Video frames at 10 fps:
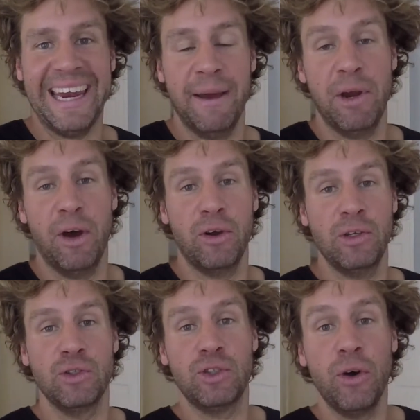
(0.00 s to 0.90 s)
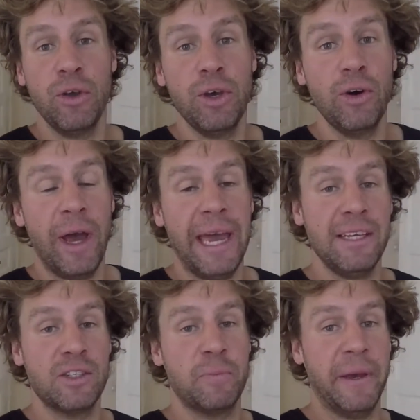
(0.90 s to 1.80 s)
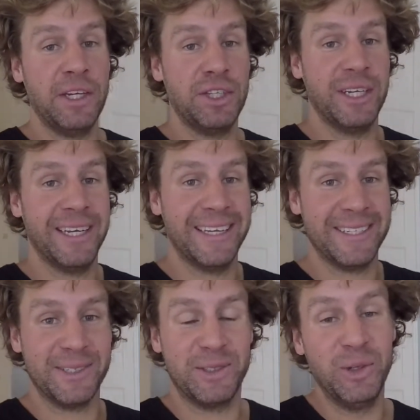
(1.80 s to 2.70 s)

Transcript: I'm now going to show you a spacious